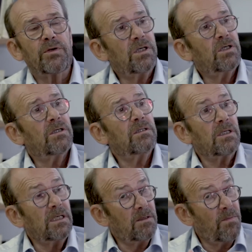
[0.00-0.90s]

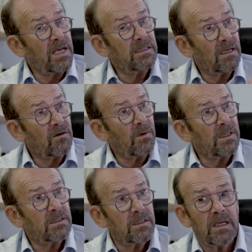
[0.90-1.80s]
positions, its
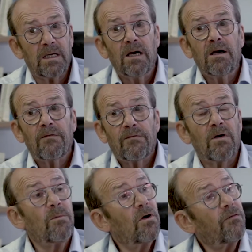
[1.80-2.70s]
basic questioning
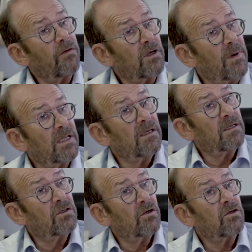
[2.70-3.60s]
from more
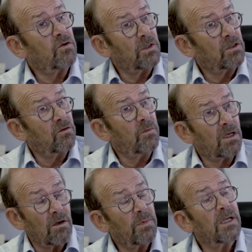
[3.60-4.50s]
fundamental research, which
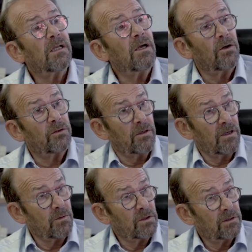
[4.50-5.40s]
should be completely
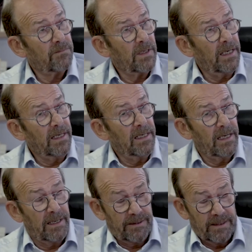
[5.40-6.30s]
autonomous.
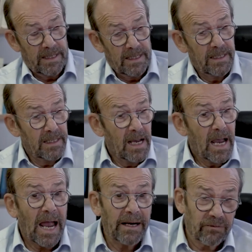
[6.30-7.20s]

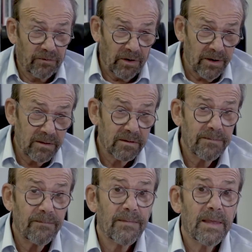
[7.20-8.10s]
And
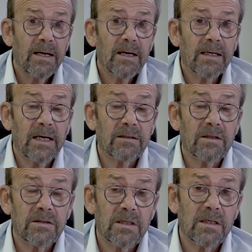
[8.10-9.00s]
third
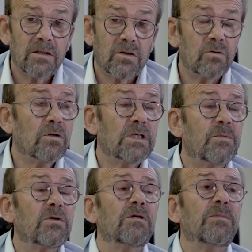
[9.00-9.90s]
characteristic is
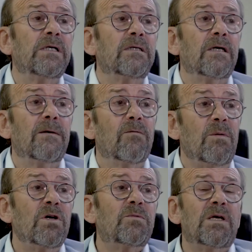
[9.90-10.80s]
social responsibility.
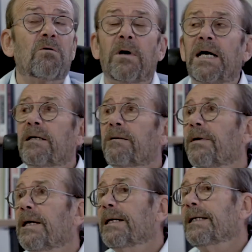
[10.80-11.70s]
We must be
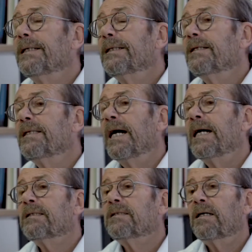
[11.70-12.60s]
aware
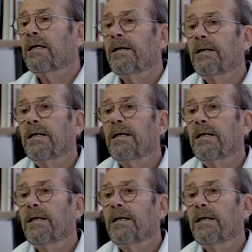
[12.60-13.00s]
that